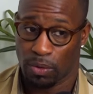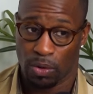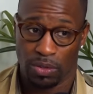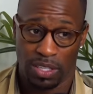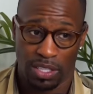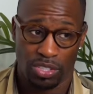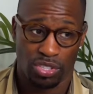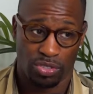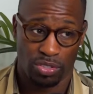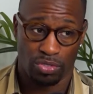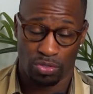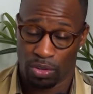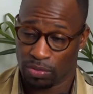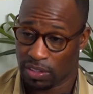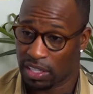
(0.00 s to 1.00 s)
drove down the street
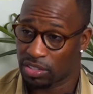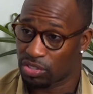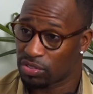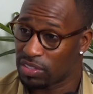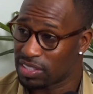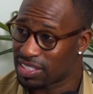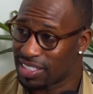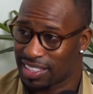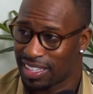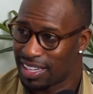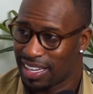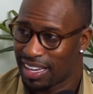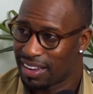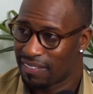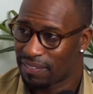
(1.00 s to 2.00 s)
and said,
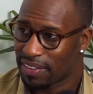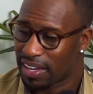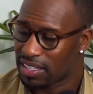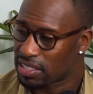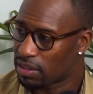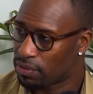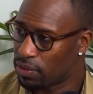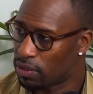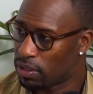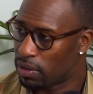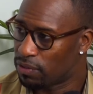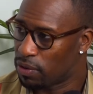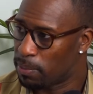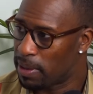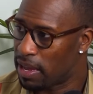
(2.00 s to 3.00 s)
gosh, I
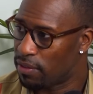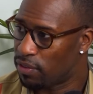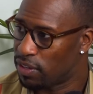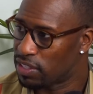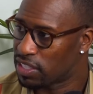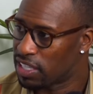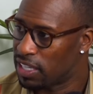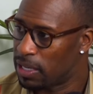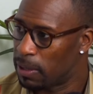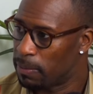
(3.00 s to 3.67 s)
feel bad for this kid.